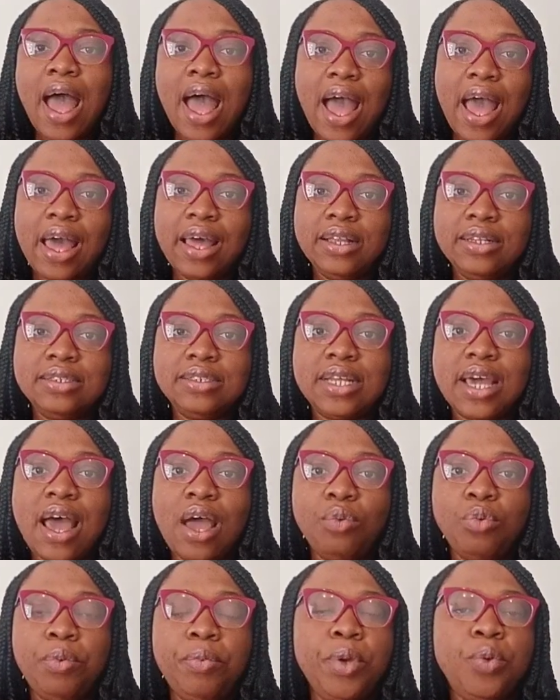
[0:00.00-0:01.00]
And
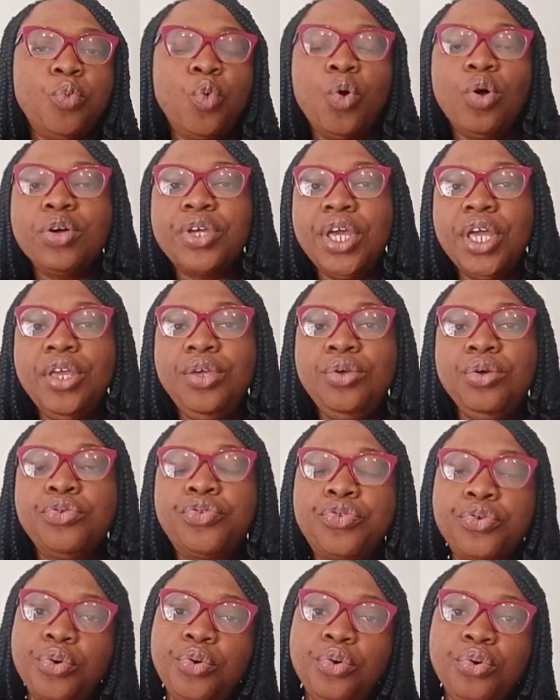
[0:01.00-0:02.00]
I will be walking
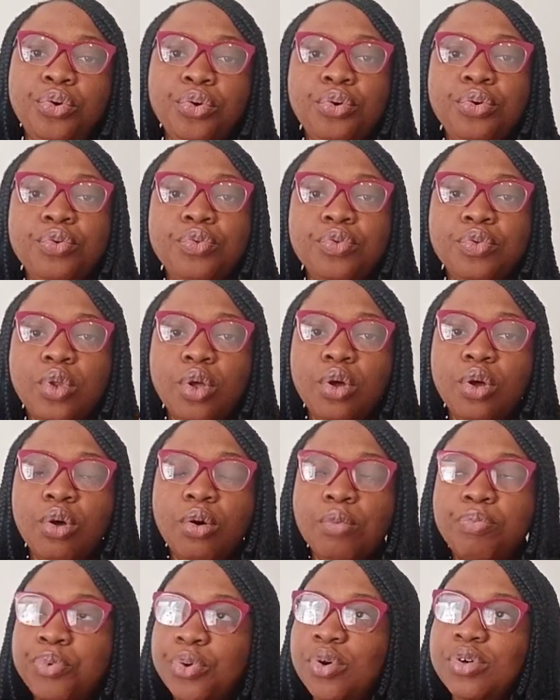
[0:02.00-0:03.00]
you through
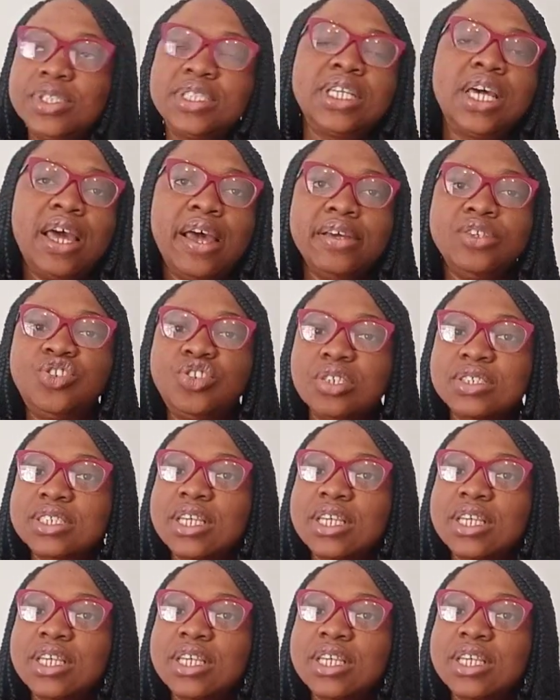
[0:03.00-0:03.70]
the process,